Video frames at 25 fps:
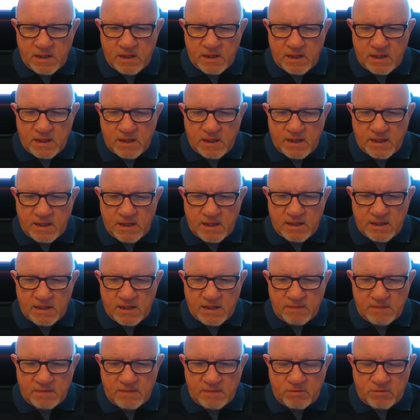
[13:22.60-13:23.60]
and
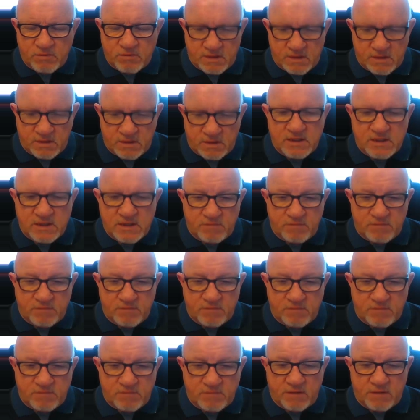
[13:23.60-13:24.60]
he did bring the
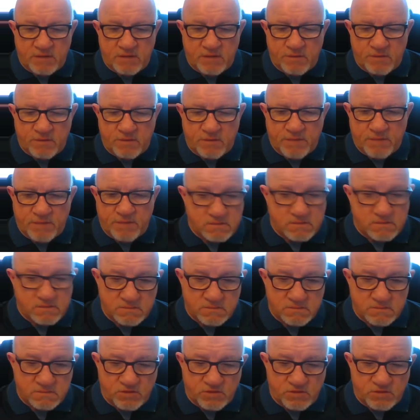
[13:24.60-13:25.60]
other rook back,
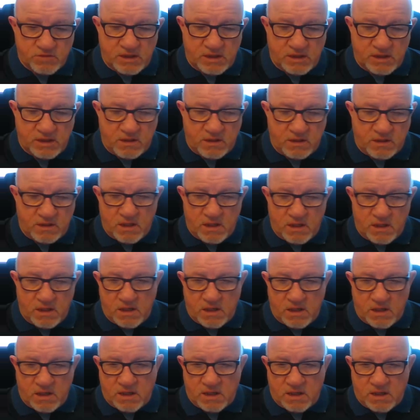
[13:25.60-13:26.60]
really,
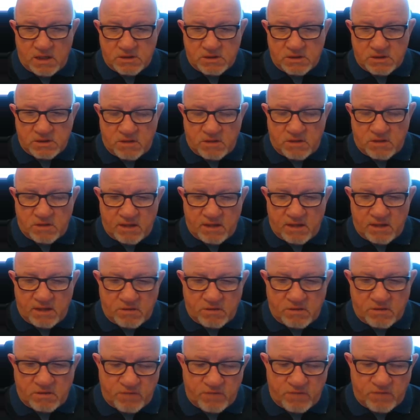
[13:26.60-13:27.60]
and it's gone out on
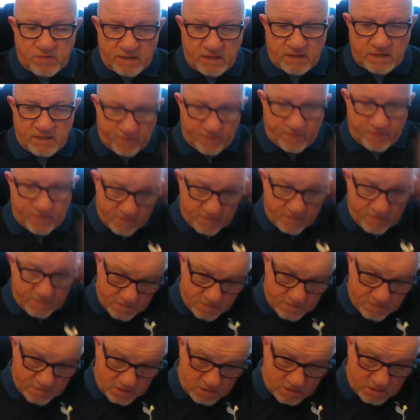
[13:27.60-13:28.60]
rook f5. So I'm
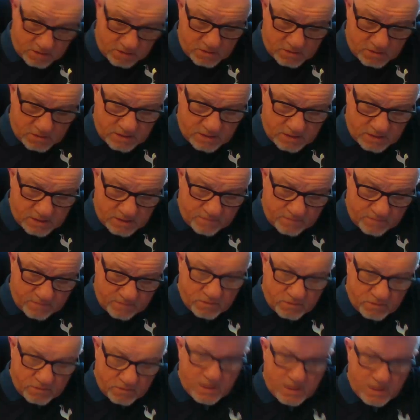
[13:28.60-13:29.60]
still looking for a
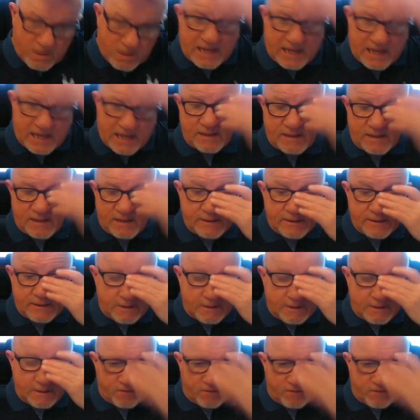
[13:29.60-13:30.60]
way
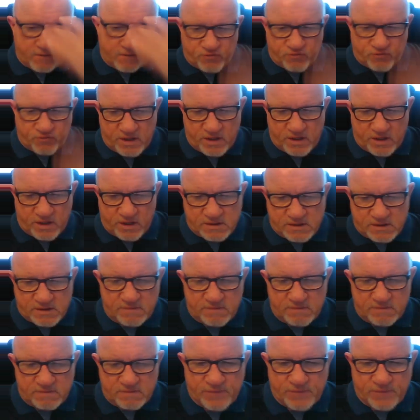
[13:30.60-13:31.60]
of trying to
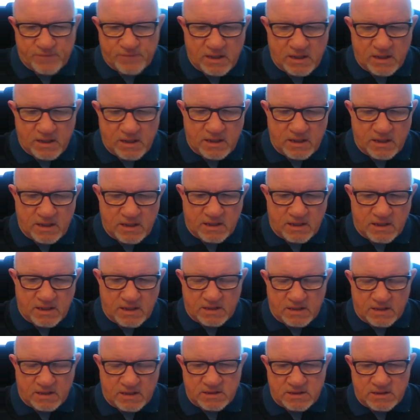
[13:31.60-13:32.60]
get a
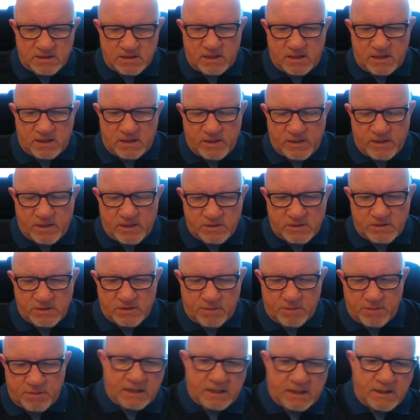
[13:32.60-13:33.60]
sneaky win or
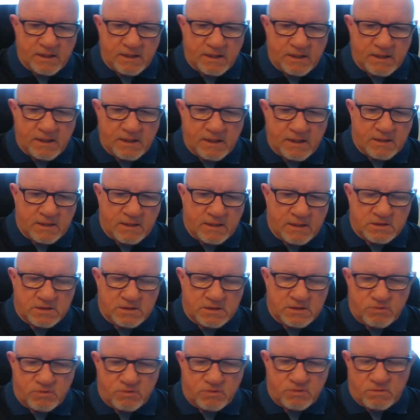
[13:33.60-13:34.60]
something, because his
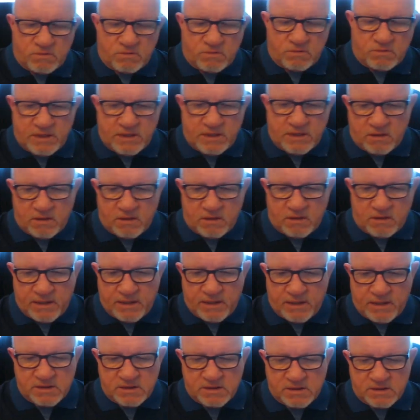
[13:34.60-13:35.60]
rook won't be able to go back
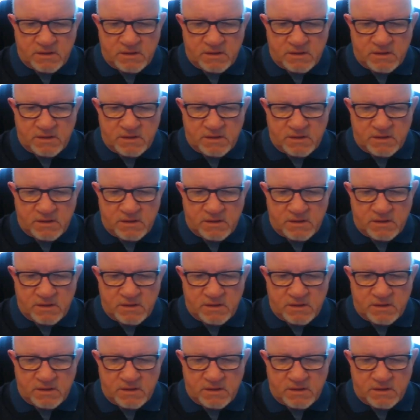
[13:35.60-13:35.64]
to